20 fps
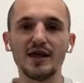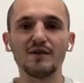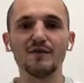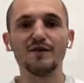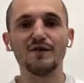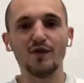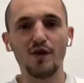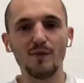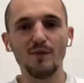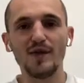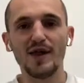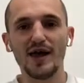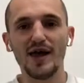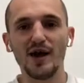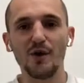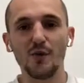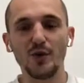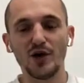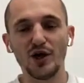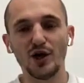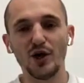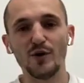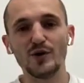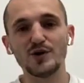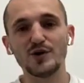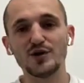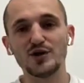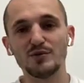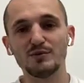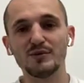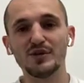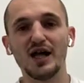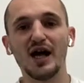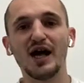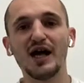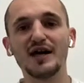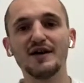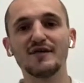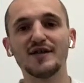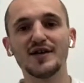then from there, we're going to go into some
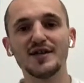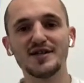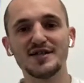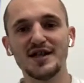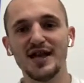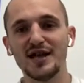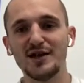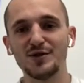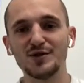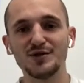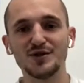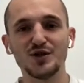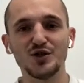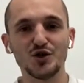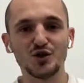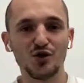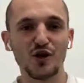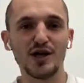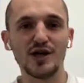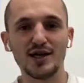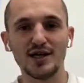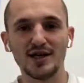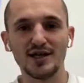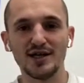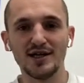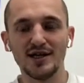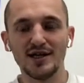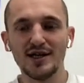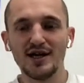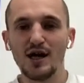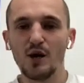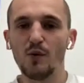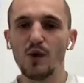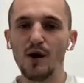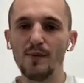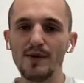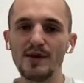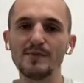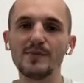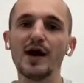live sales training.
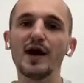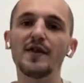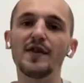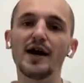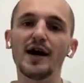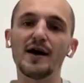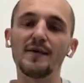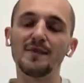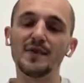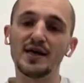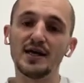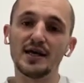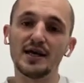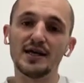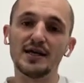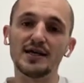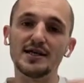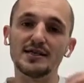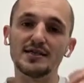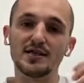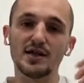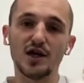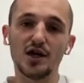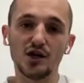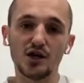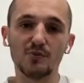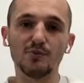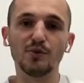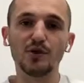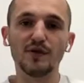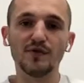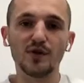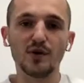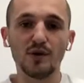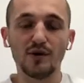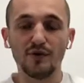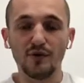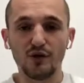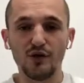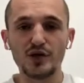What I mean by that is a number of you
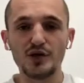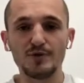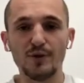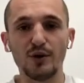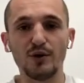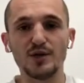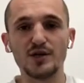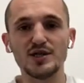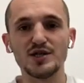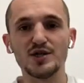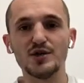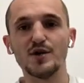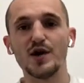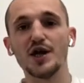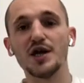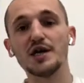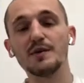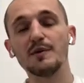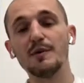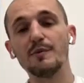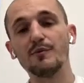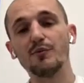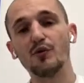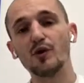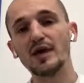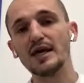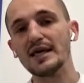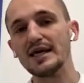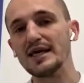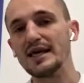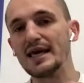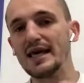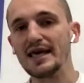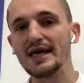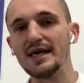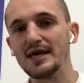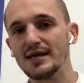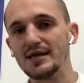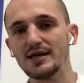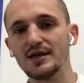I've already spoken to are going to be bringing
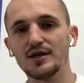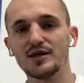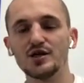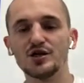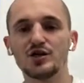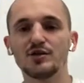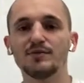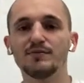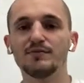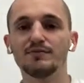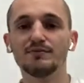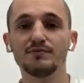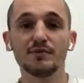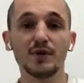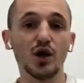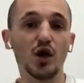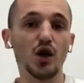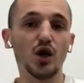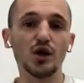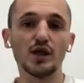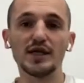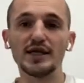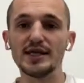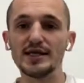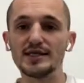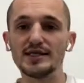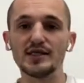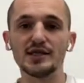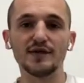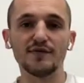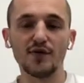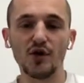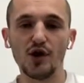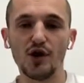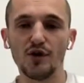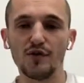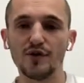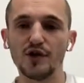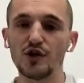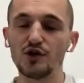in some hot leads that you've
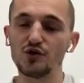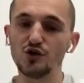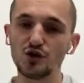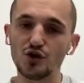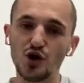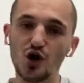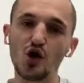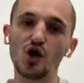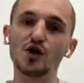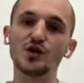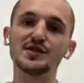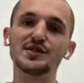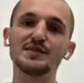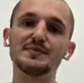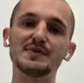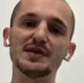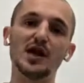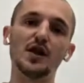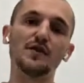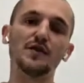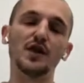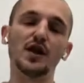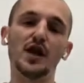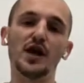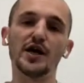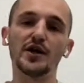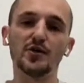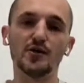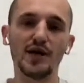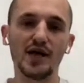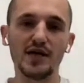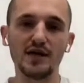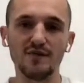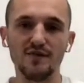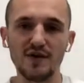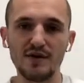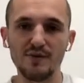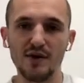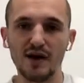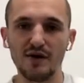got that you just can't seem to get over the line or get any
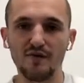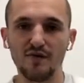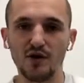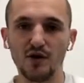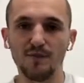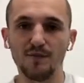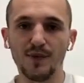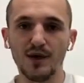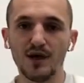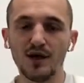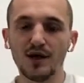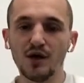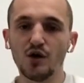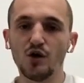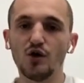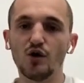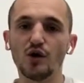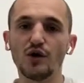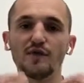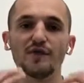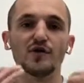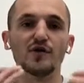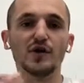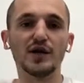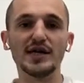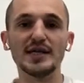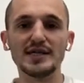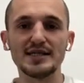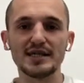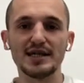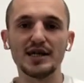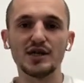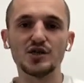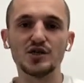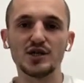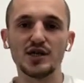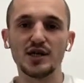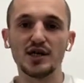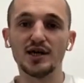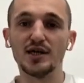feedback from. Or if you're a heating
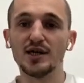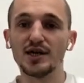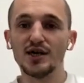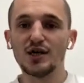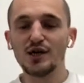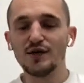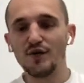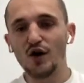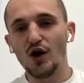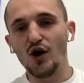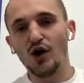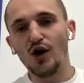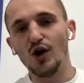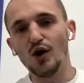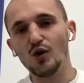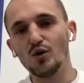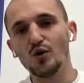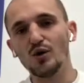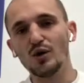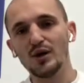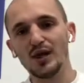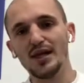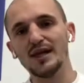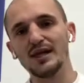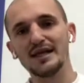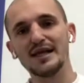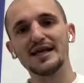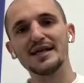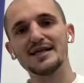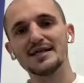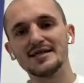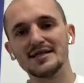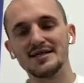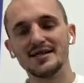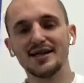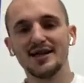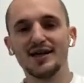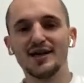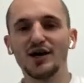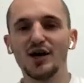engineer, you've got a whole list
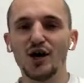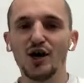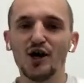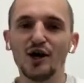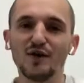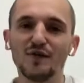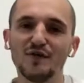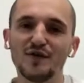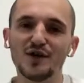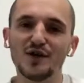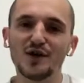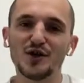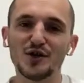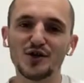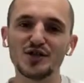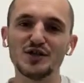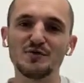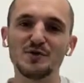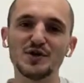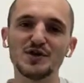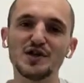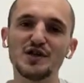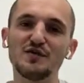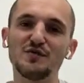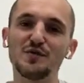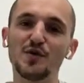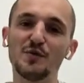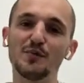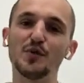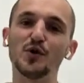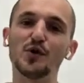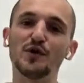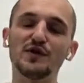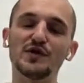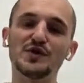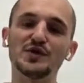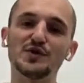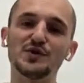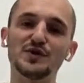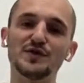of customers that you've put boiler
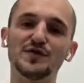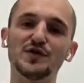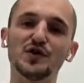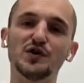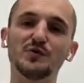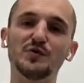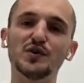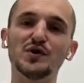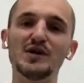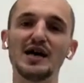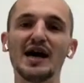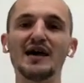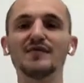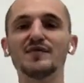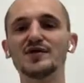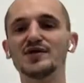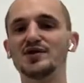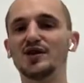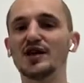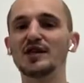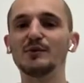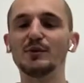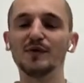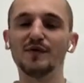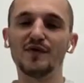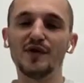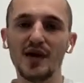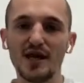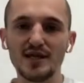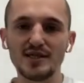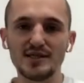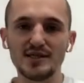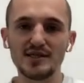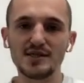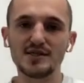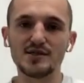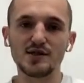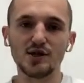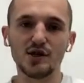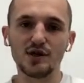installs for, but you haven't signed them up for next
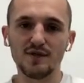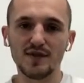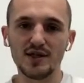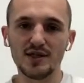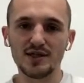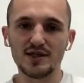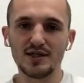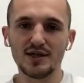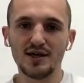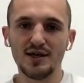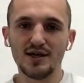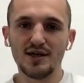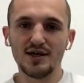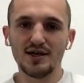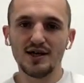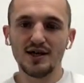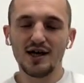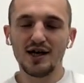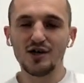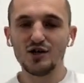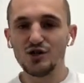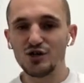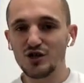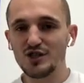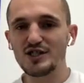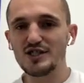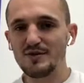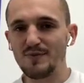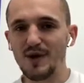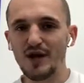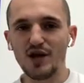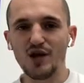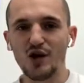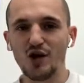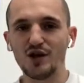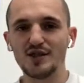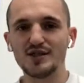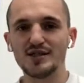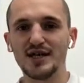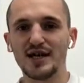year's service. And just as a bit of
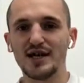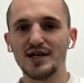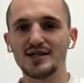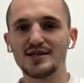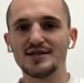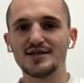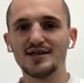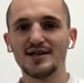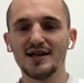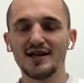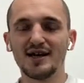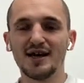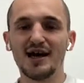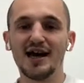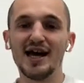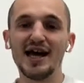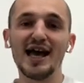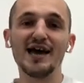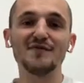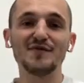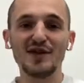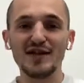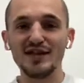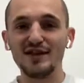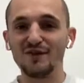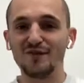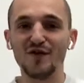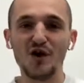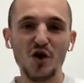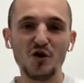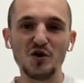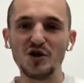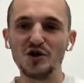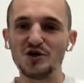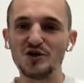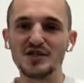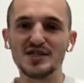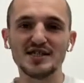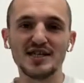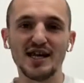context, I haven't hit the phone and
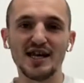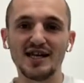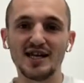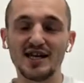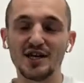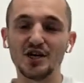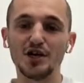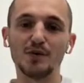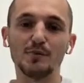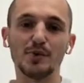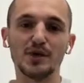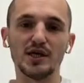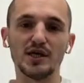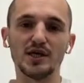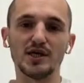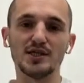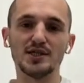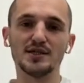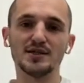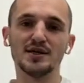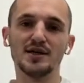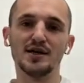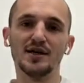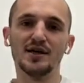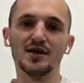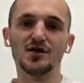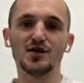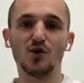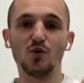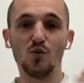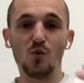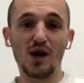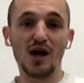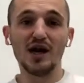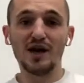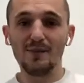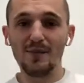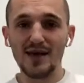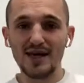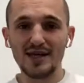done selling in a couple of years. So while
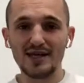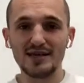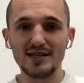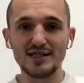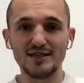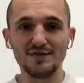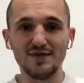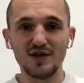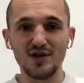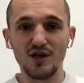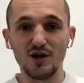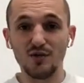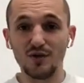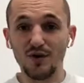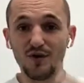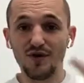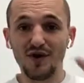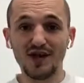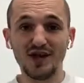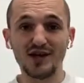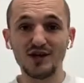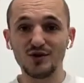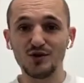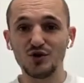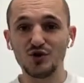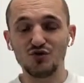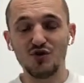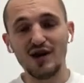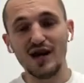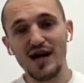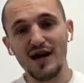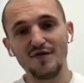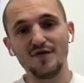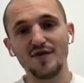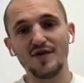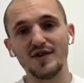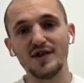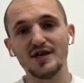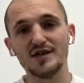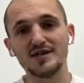I'm making this video, the thing I do straight
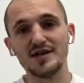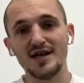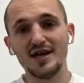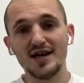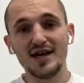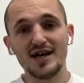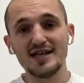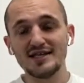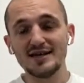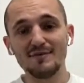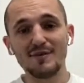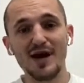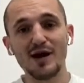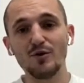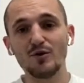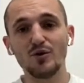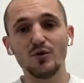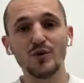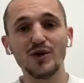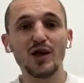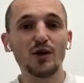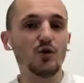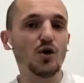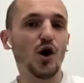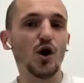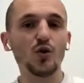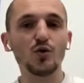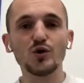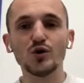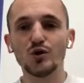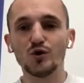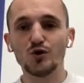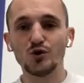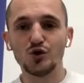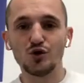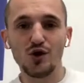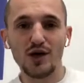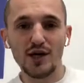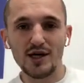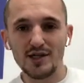after this is we don't cold call
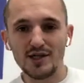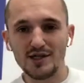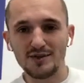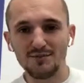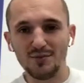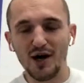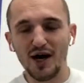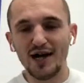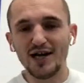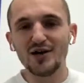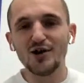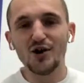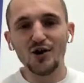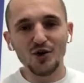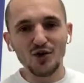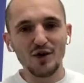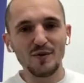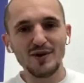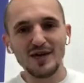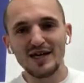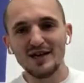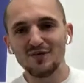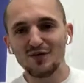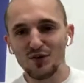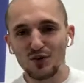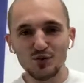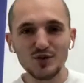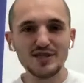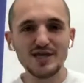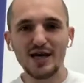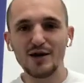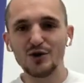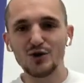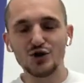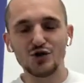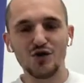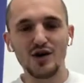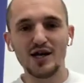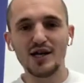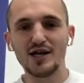trades, but I can't come and give you sales
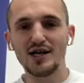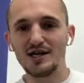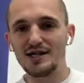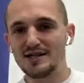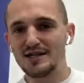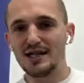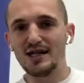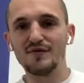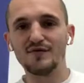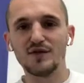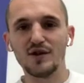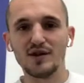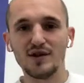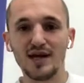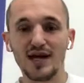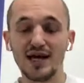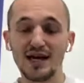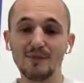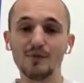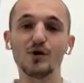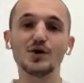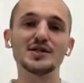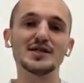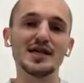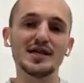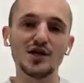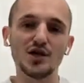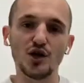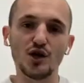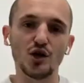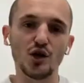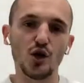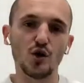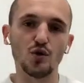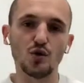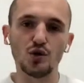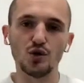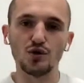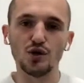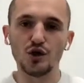training until I've done that. And I'm not saying you're going to
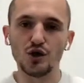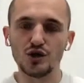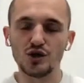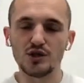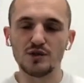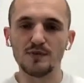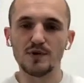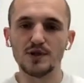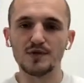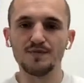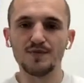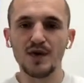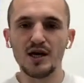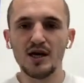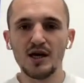cold call customers,